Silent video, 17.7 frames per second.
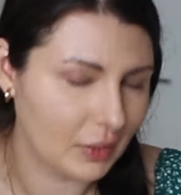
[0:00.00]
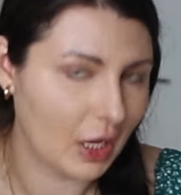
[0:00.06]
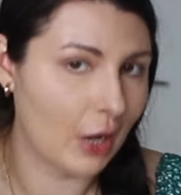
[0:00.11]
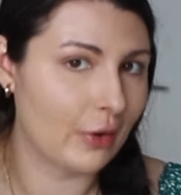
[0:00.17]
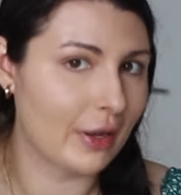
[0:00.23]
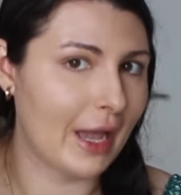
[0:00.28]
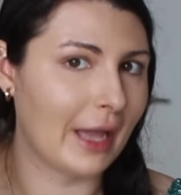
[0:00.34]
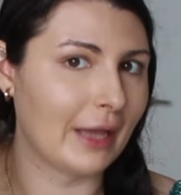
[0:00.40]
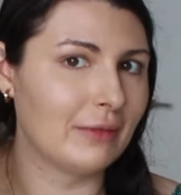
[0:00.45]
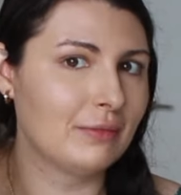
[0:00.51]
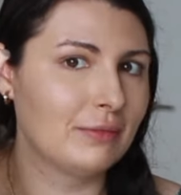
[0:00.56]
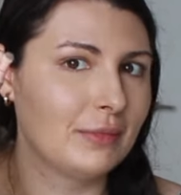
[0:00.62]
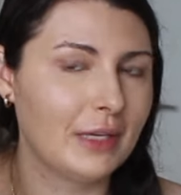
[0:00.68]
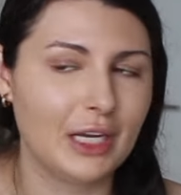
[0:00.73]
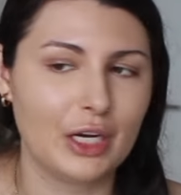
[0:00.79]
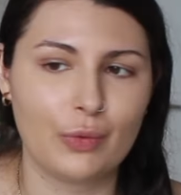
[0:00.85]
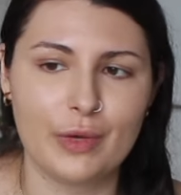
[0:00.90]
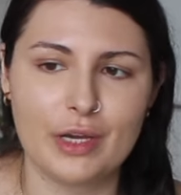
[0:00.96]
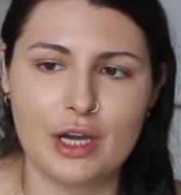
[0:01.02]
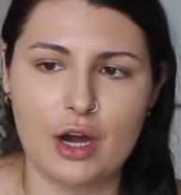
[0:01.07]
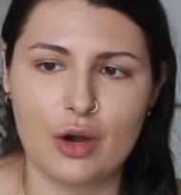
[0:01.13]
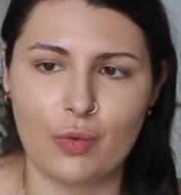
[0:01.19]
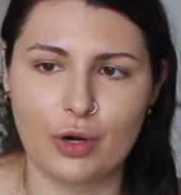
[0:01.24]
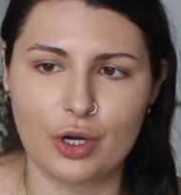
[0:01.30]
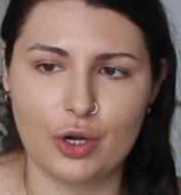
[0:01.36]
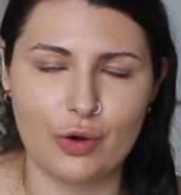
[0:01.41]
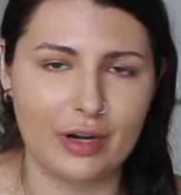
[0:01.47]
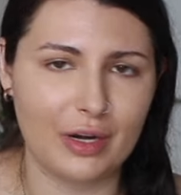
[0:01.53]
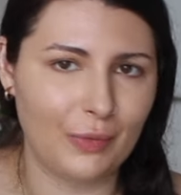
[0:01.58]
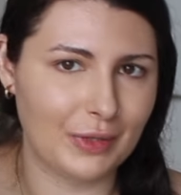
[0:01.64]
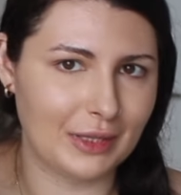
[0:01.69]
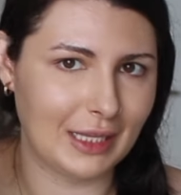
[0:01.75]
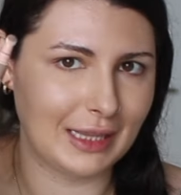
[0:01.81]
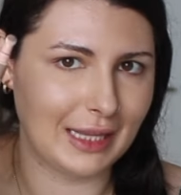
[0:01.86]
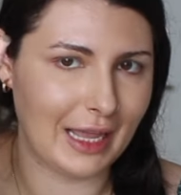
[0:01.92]
Okay, here we go. We're going in
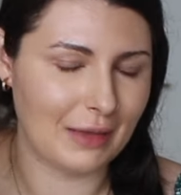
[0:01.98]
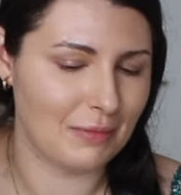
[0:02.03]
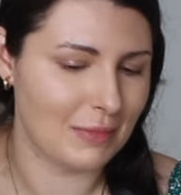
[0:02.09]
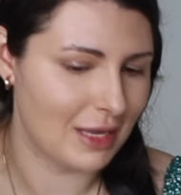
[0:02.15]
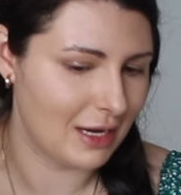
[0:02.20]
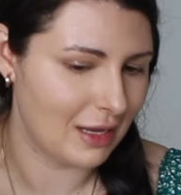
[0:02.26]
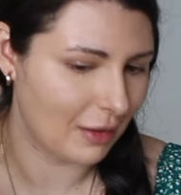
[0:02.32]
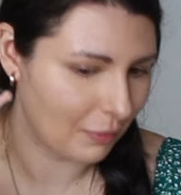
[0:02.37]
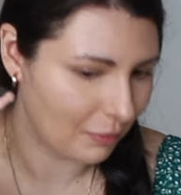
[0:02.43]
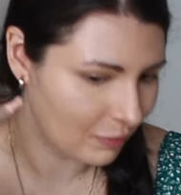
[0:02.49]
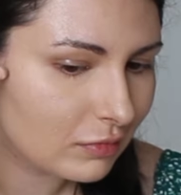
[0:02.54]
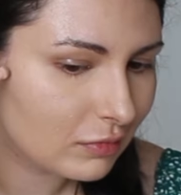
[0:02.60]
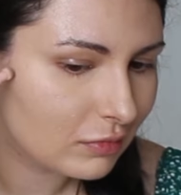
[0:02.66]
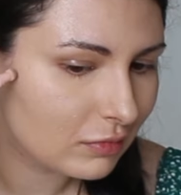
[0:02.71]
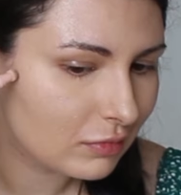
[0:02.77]
with the light medium.